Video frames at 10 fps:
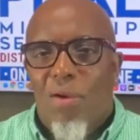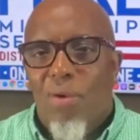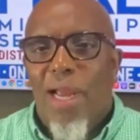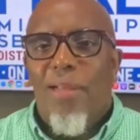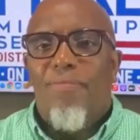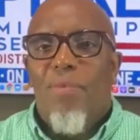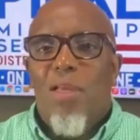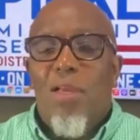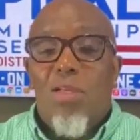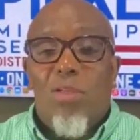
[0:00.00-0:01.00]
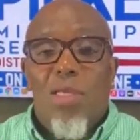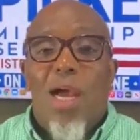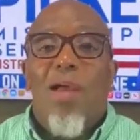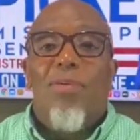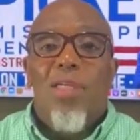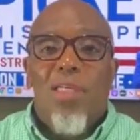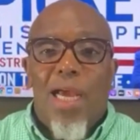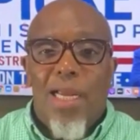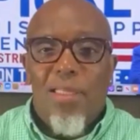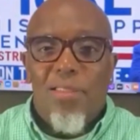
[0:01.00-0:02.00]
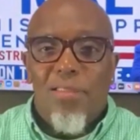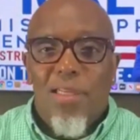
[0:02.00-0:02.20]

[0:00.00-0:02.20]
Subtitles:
All right? So y'all have a good night.